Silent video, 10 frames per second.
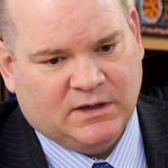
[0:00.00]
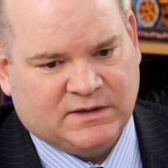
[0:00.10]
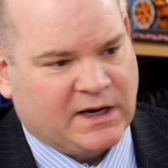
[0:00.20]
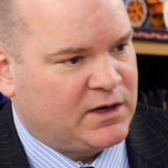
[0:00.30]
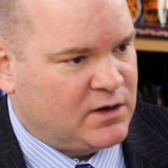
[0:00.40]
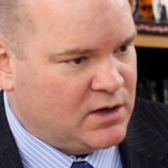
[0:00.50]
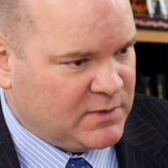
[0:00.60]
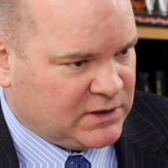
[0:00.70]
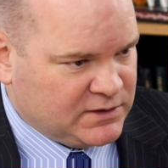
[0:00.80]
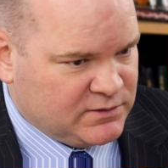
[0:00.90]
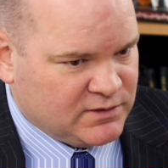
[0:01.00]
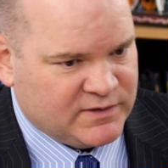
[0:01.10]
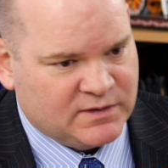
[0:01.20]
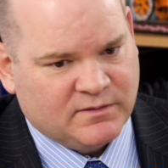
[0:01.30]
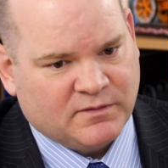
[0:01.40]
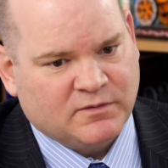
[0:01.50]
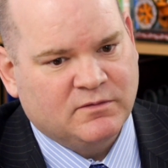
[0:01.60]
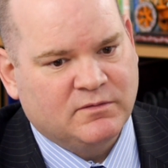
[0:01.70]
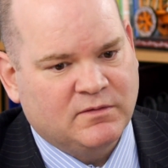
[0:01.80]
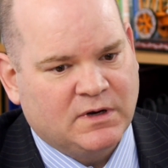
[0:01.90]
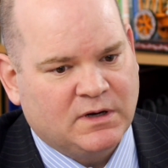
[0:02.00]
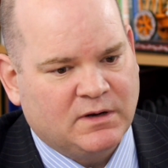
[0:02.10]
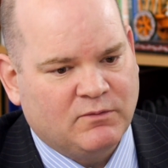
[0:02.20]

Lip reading: economically driven through